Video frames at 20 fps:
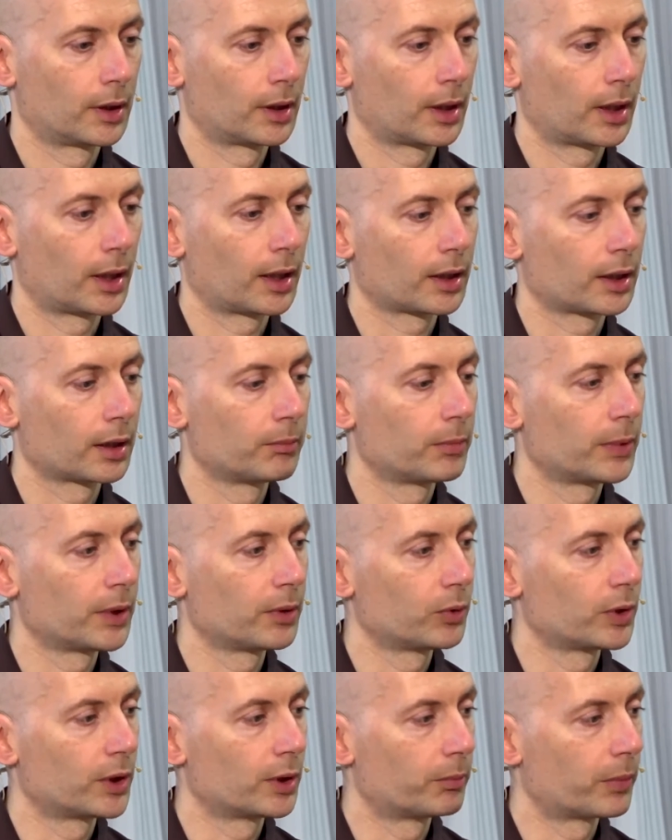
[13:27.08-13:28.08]
I can be
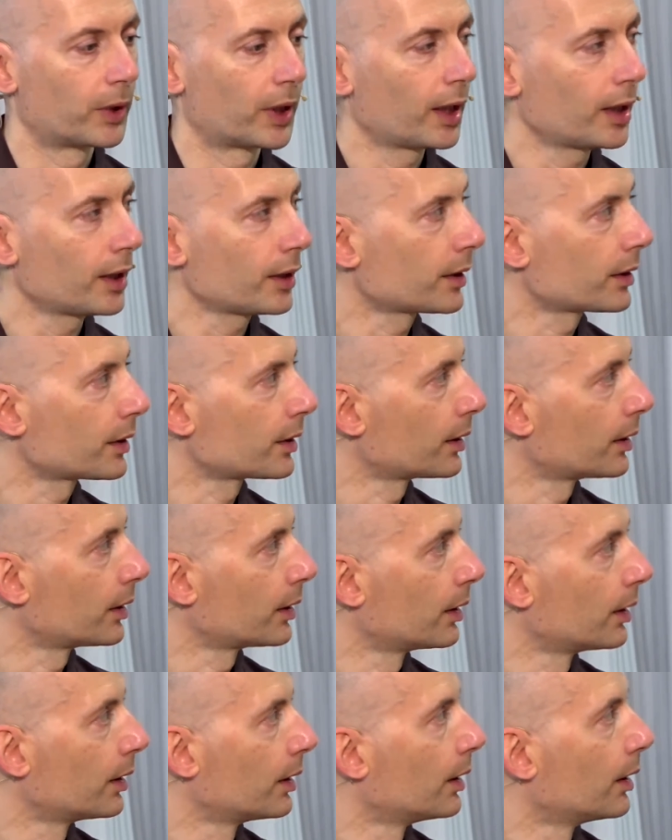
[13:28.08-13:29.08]
with the breath,
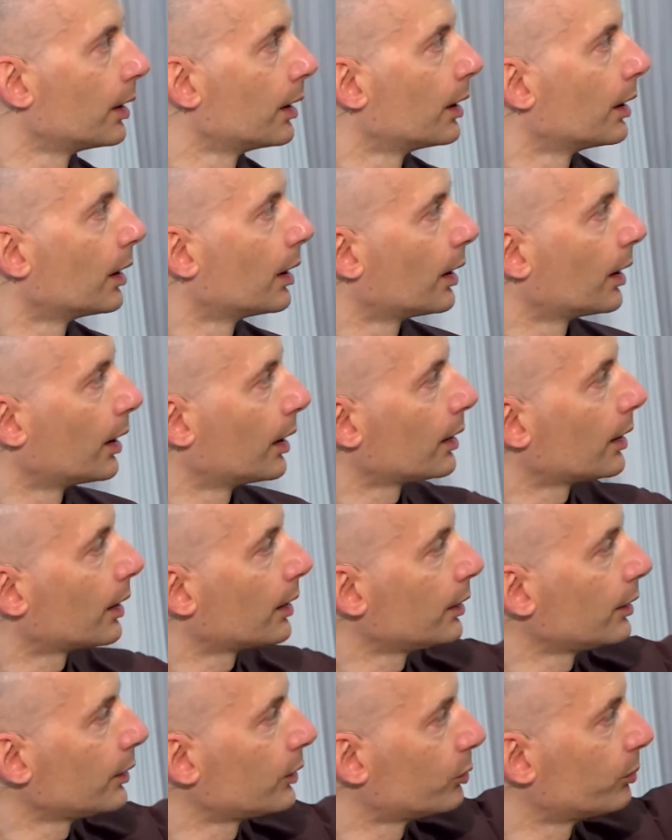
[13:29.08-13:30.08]
and I
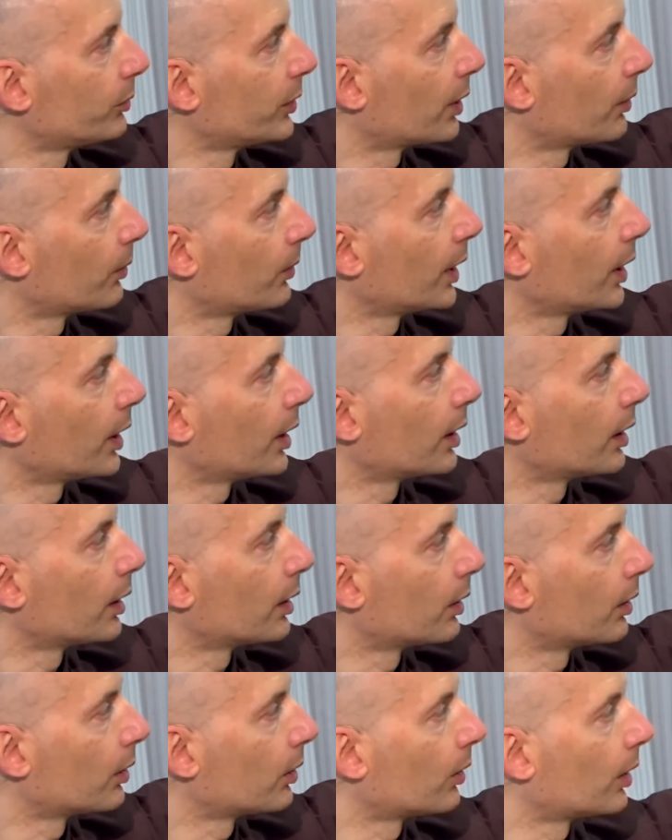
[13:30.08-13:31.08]
need to be
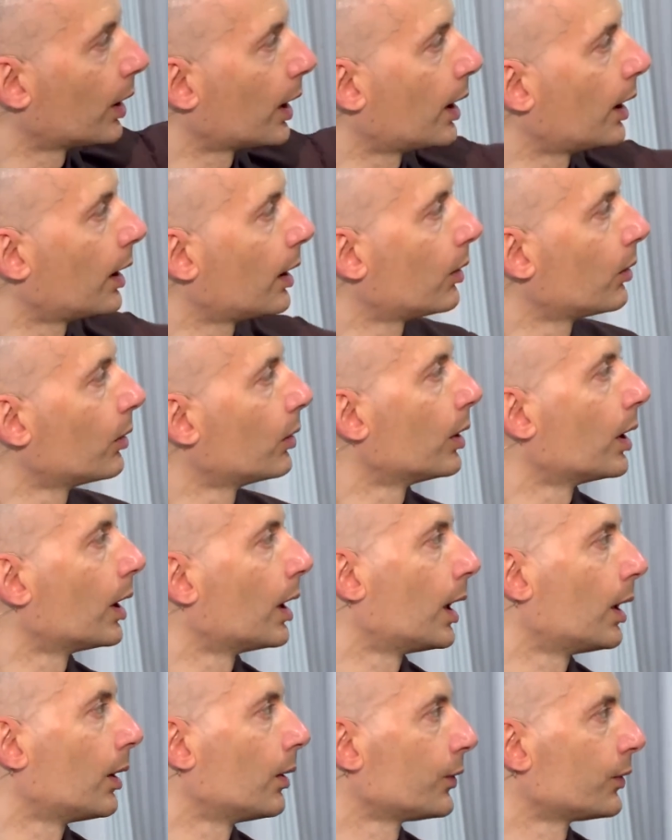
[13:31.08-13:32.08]
aware of
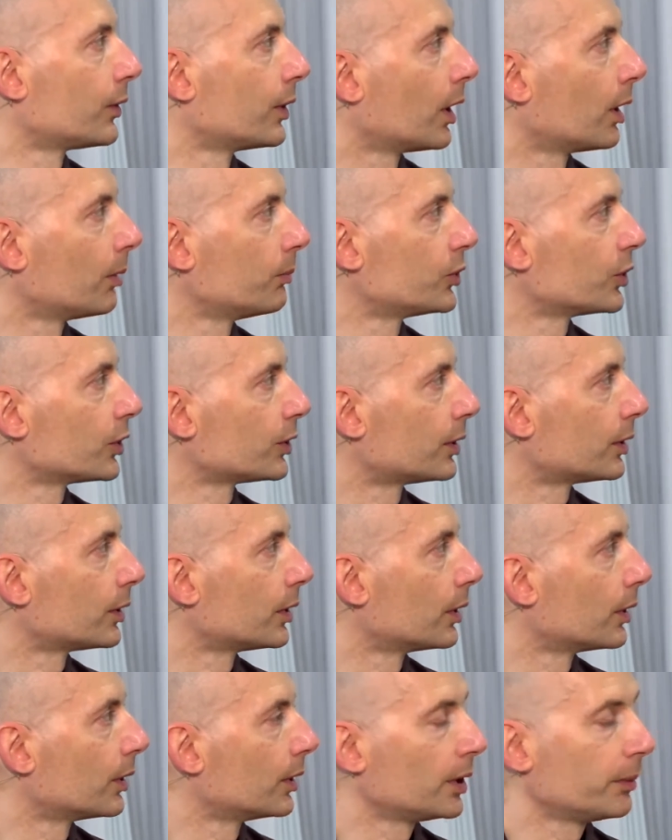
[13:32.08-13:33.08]
how is the object
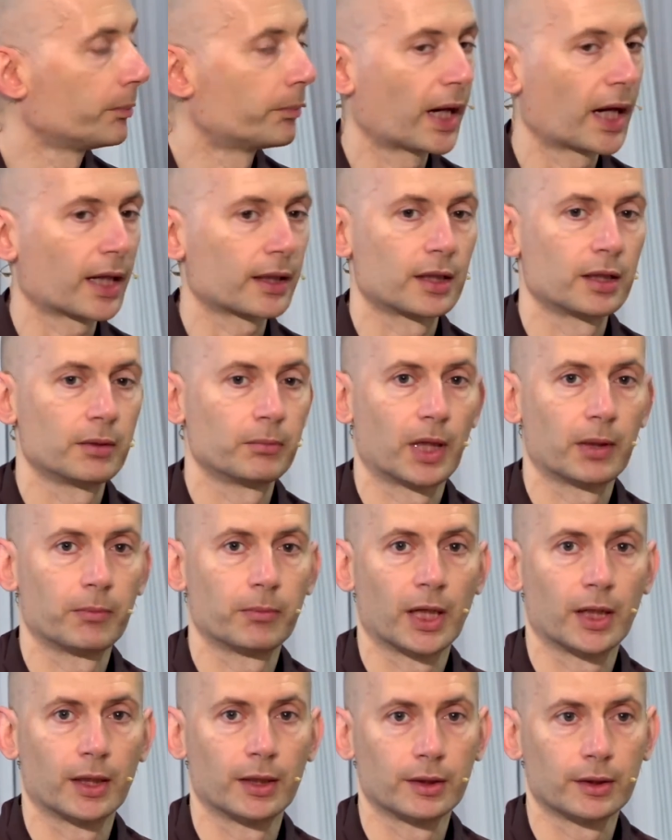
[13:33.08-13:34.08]
impacting my
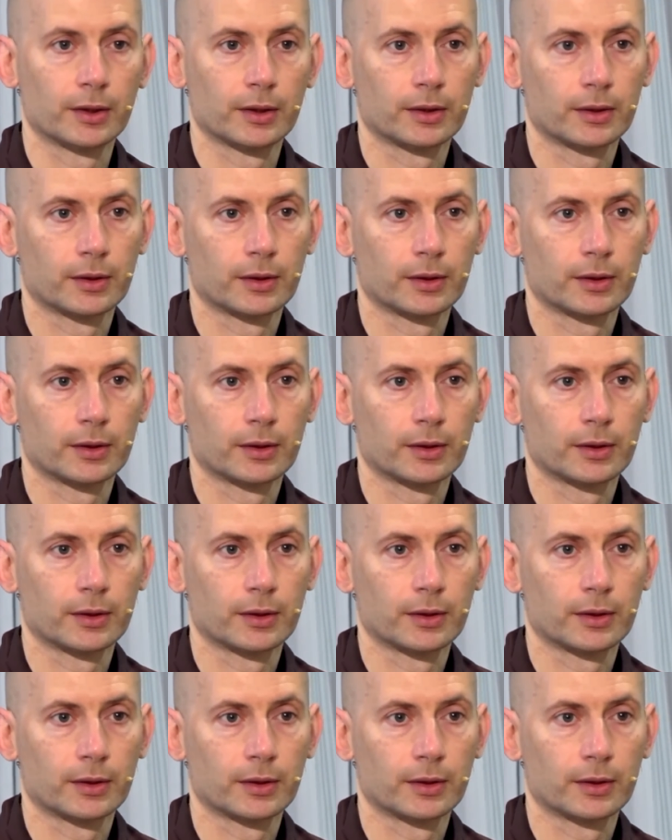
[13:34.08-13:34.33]
mind.